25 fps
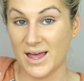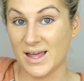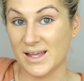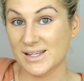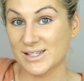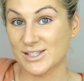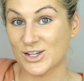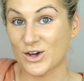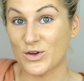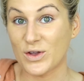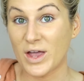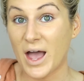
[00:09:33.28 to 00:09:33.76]

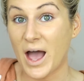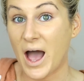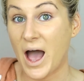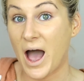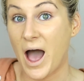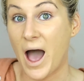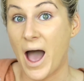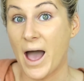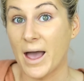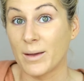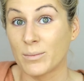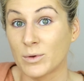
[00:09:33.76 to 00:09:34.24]
So yeah,
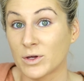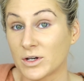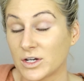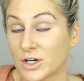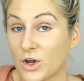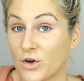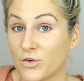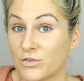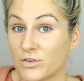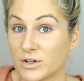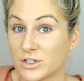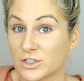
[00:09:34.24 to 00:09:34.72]
I'm gonna
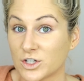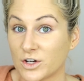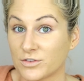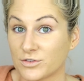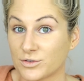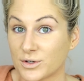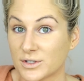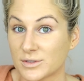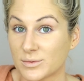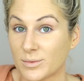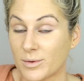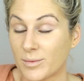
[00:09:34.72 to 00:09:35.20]
go finish off the
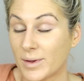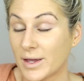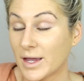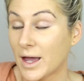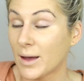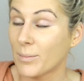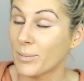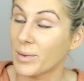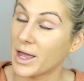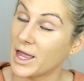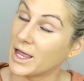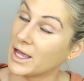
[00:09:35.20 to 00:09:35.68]
rest of my
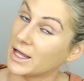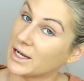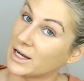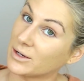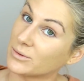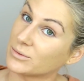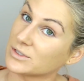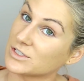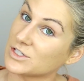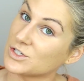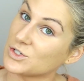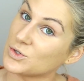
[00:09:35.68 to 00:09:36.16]
makeup and I
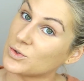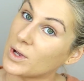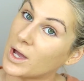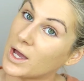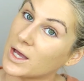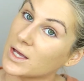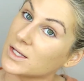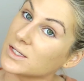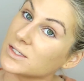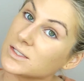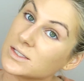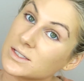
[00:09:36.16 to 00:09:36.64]
will see you
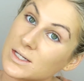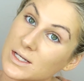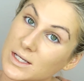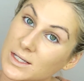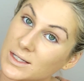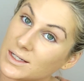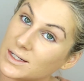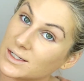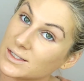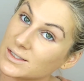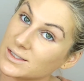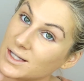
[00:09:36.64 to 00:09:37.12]
guys
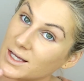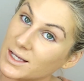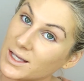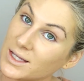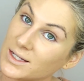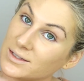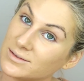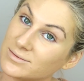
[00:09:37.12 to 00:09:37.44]
in a second.